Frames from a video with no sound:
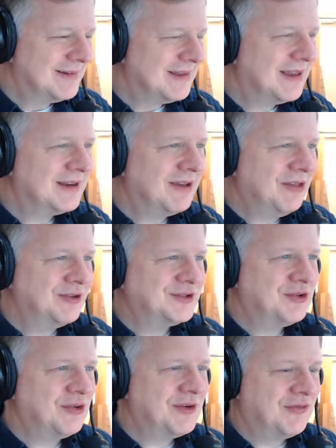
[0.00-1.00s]
Another
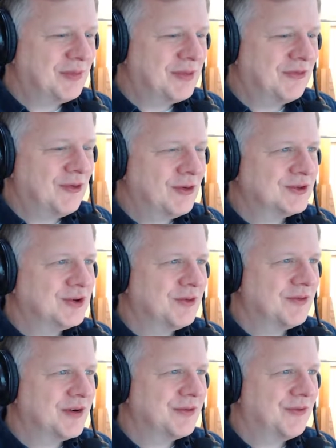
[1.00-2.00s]
story from the folks
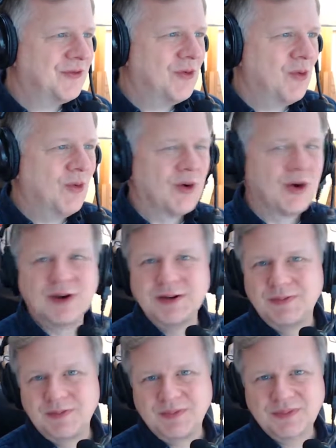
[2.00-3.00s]
over at
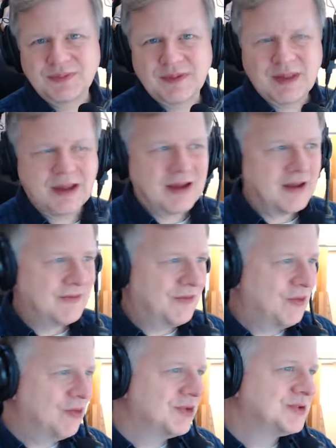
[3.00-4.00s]
Ford.
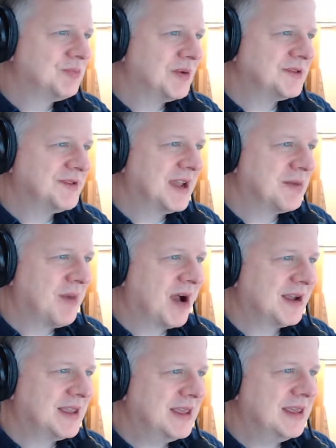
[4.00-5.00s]
Ford's Mustang
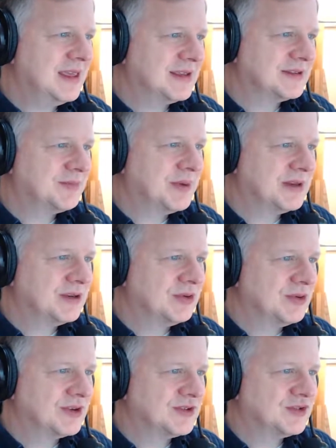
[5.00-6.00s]
Mach-E has been
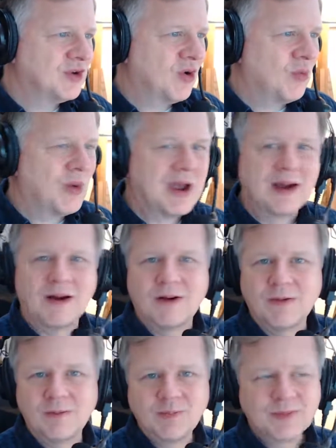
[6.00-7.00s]
doing so
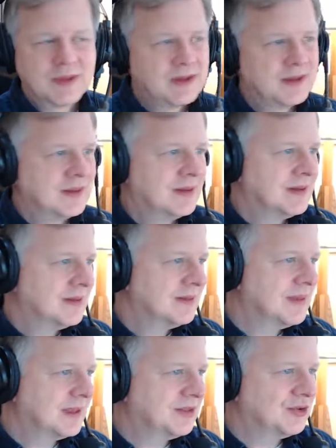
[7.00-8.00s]
well
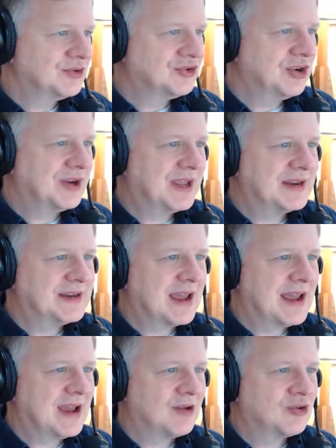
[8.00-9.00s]
that they're shutting
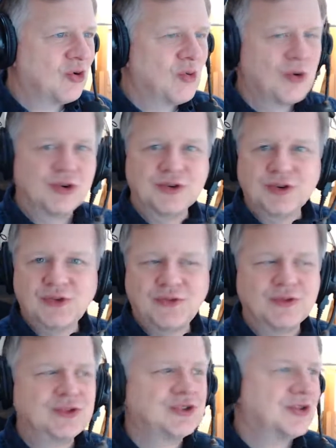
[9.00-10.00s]
down orders
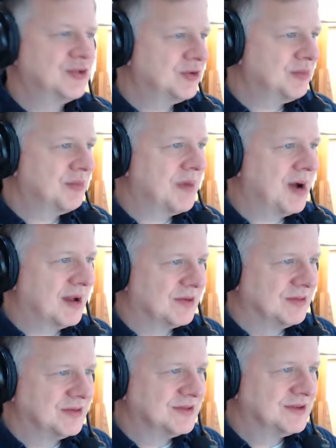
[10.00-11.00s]
for certain
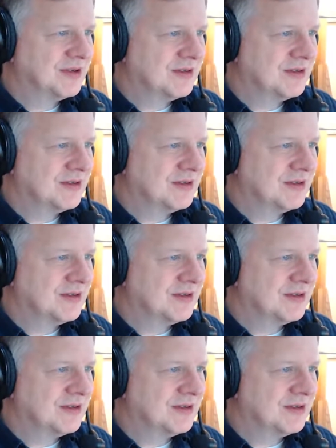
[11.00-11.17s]
models.